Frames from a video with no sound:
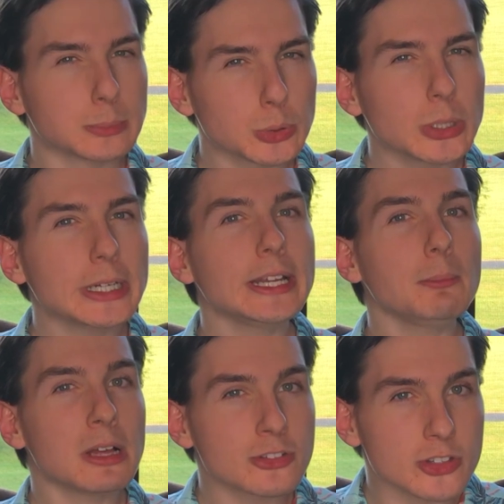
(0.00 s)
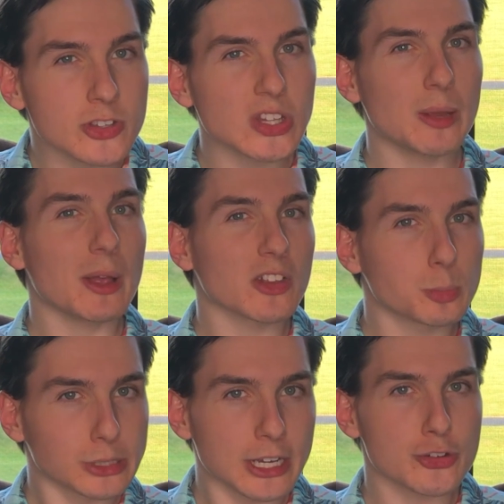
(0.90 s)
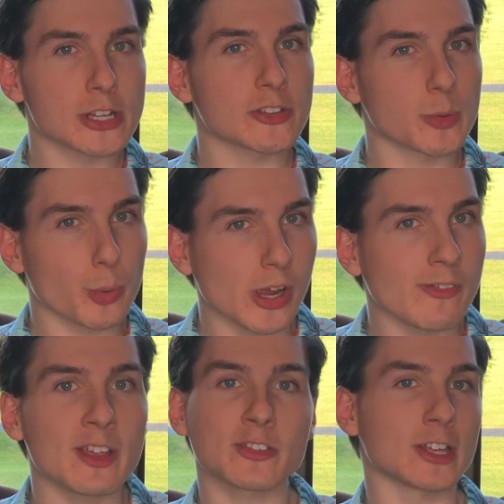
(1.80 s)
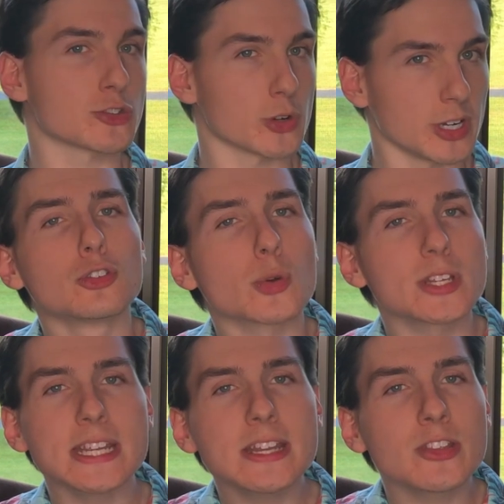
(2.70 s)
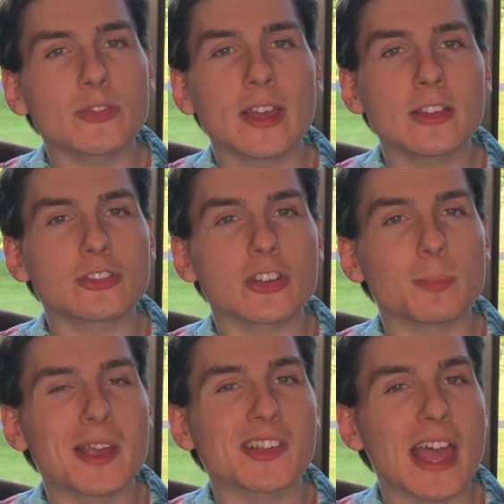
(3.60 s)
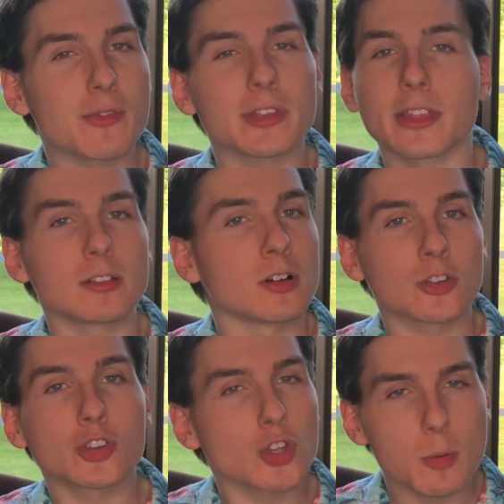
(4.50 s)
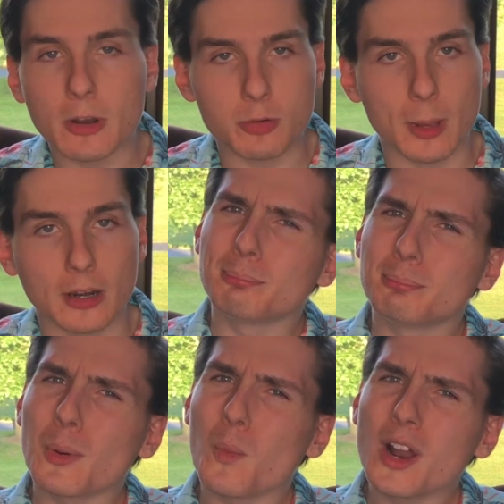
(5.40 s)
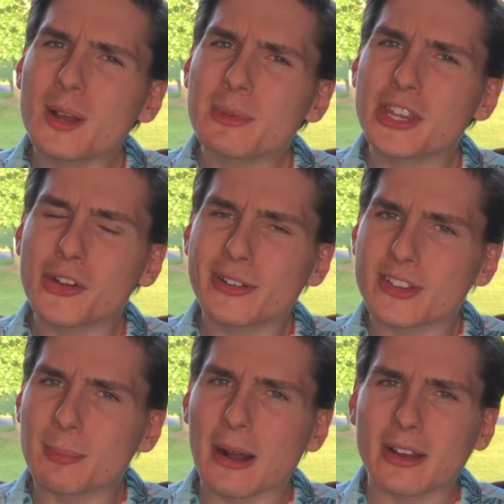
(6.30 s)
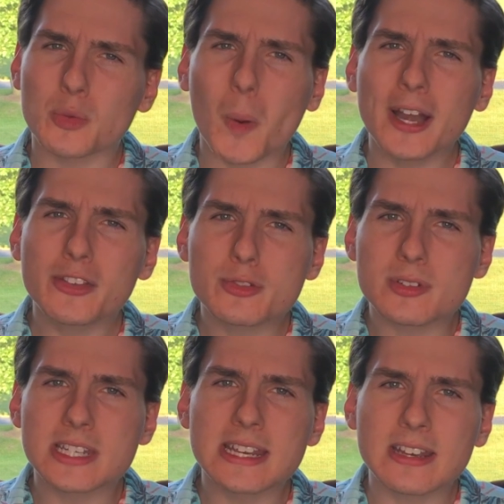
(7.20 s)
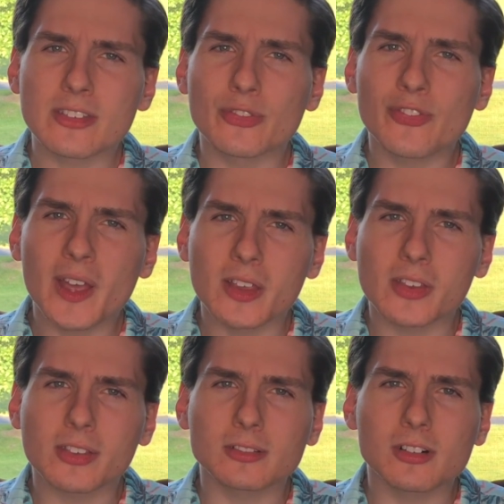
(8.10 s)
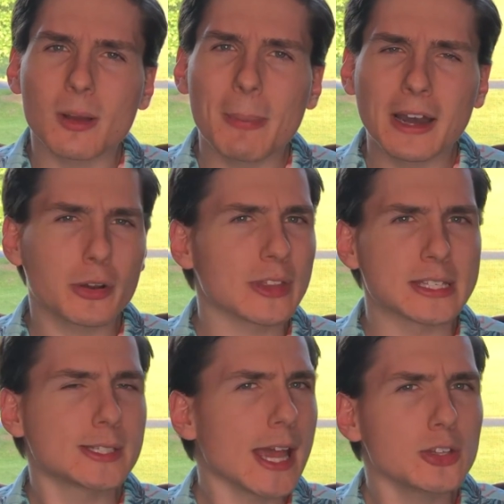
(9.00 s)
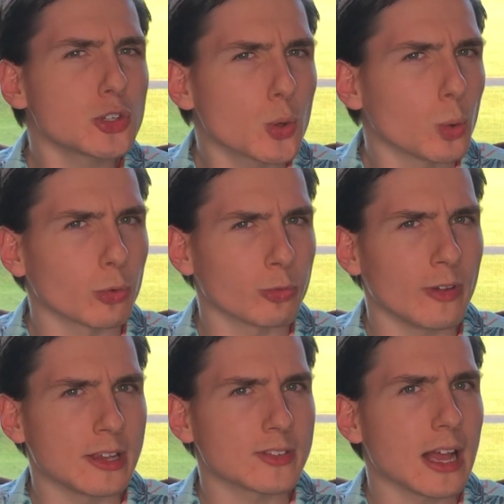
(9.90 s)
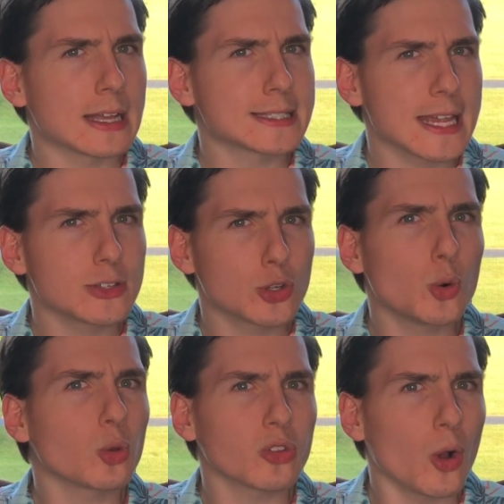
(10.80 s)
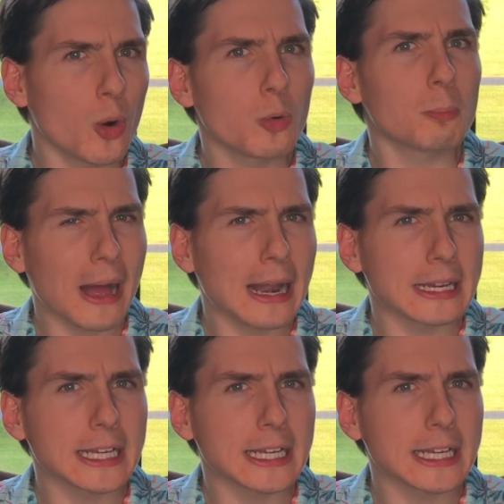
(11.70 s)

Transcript: Pretty much the same explanation as the previous entry. Dratini's face just makes everything look so much better. But what I'm curious about is why does Dratini's face look better than Tentacool's face on Tentacool's own body?